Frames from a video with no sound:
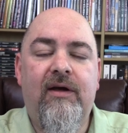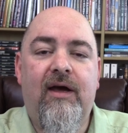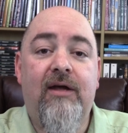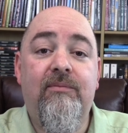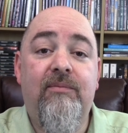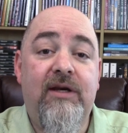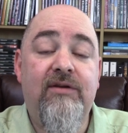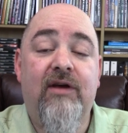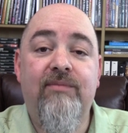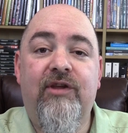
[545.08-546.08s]
And many
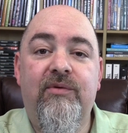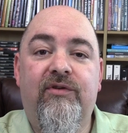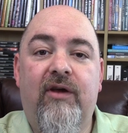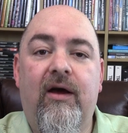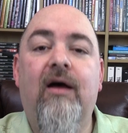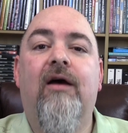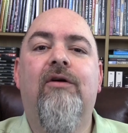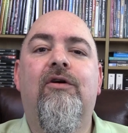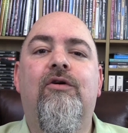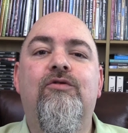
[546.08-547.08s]
times they would say,
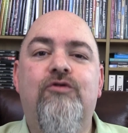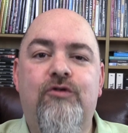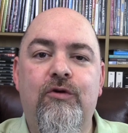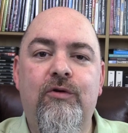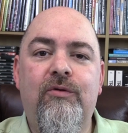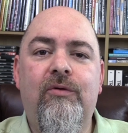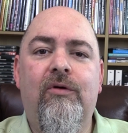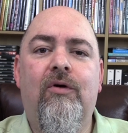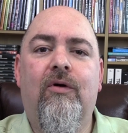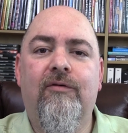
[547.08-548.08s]
true
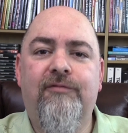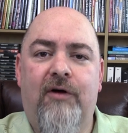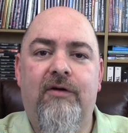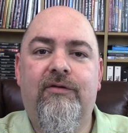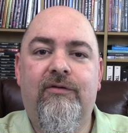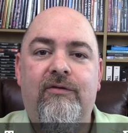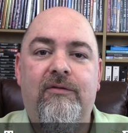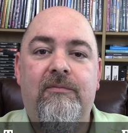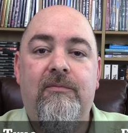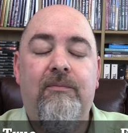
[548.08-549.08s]
or false.
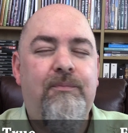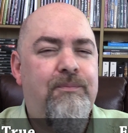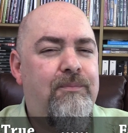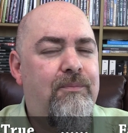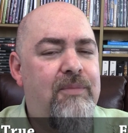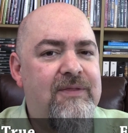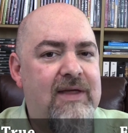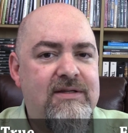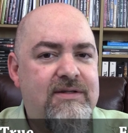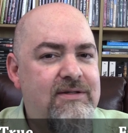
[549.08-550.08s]
But
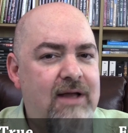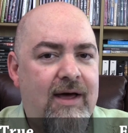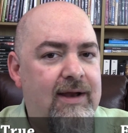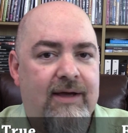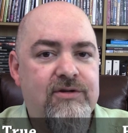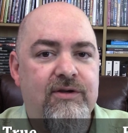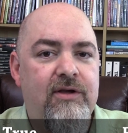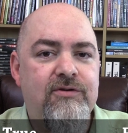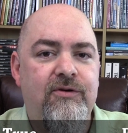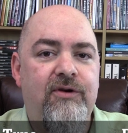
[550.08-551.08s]
that's not actually
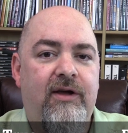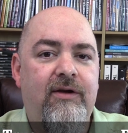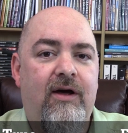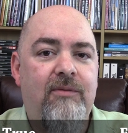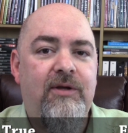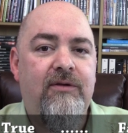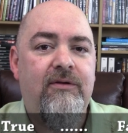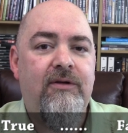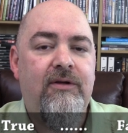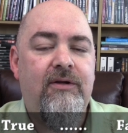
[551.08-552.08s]
a true dichotomy.
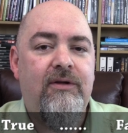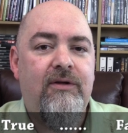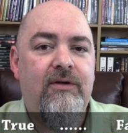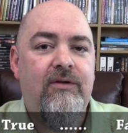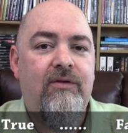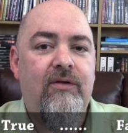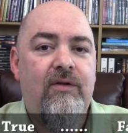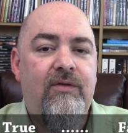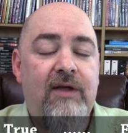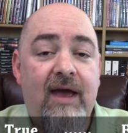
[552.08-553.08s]

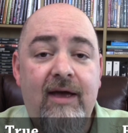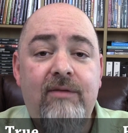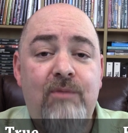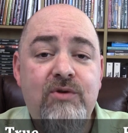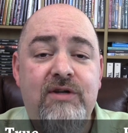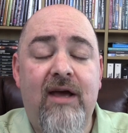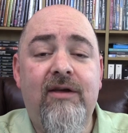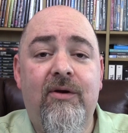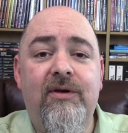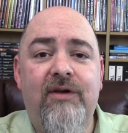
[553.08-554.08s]
The most
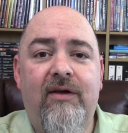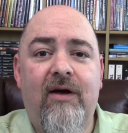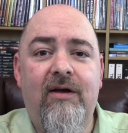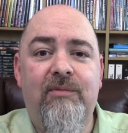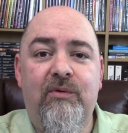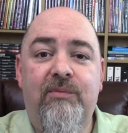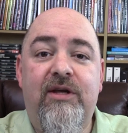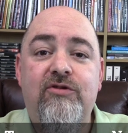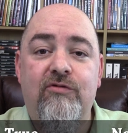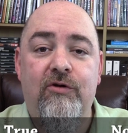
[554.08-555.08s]
accurate dichotomy would be
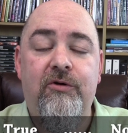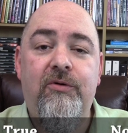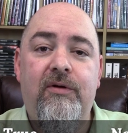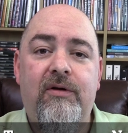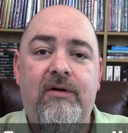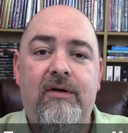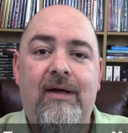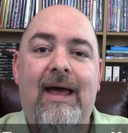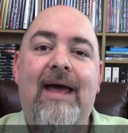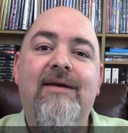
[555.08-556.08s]
true
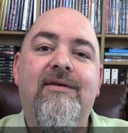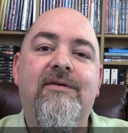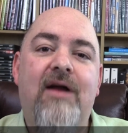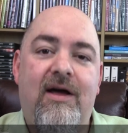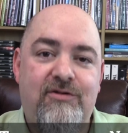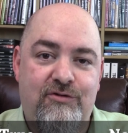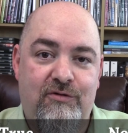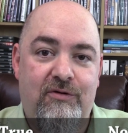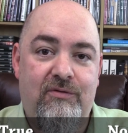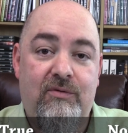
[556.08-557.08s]
and not
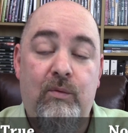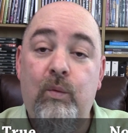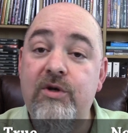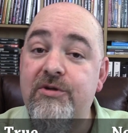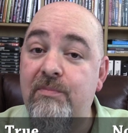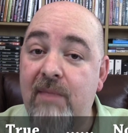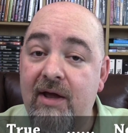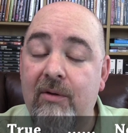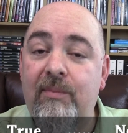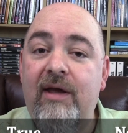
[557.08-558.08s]
true, which
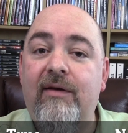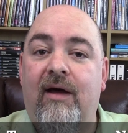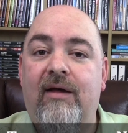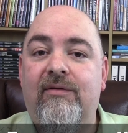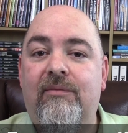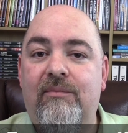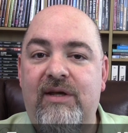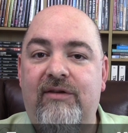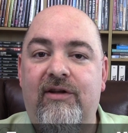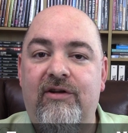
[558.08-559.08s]
may or may not
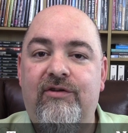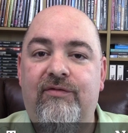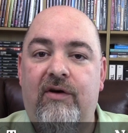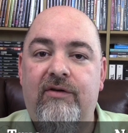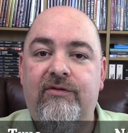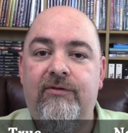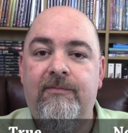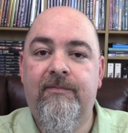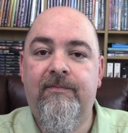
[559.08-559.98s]
mean that it's false.